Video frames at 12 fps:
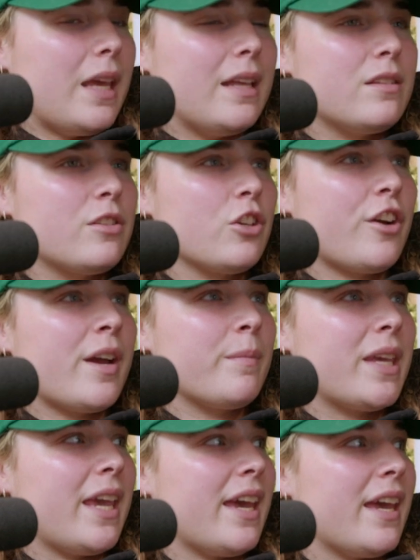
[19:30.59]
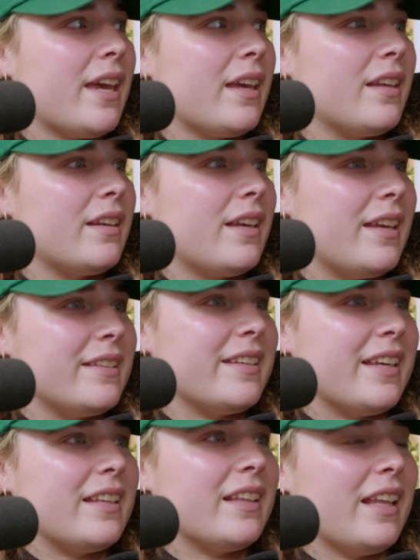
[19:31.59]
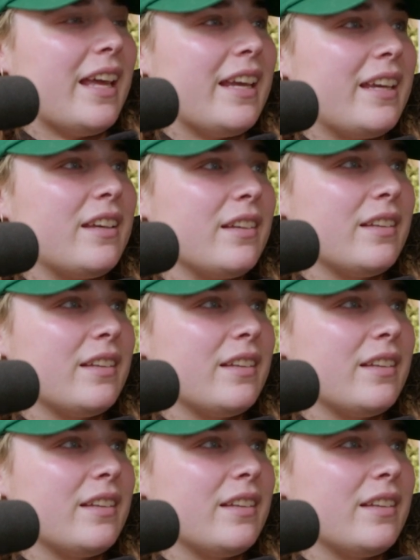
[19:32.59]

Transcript: Instagram isn't about dating. Isn't like